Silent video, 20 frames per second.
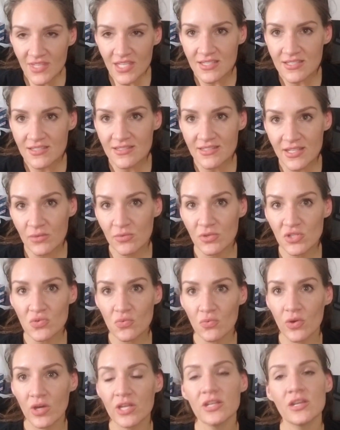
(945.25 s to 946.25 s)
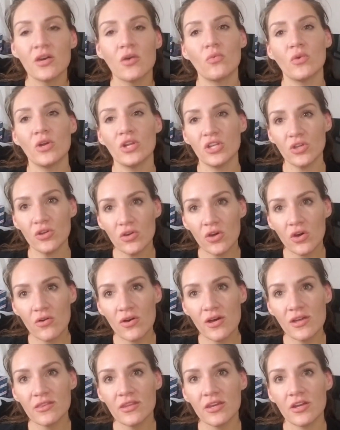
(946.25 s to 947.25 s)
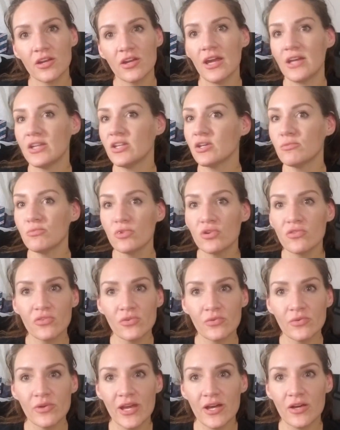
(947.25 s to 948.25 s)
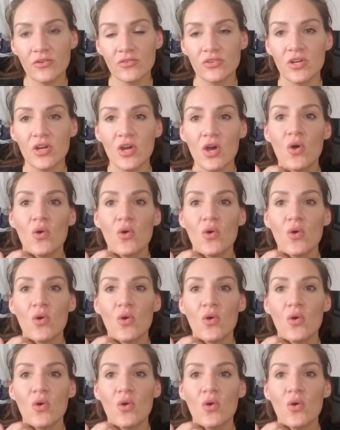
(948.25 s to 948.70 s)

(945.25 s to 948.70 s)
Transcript: See which one, when you go on there and you move around,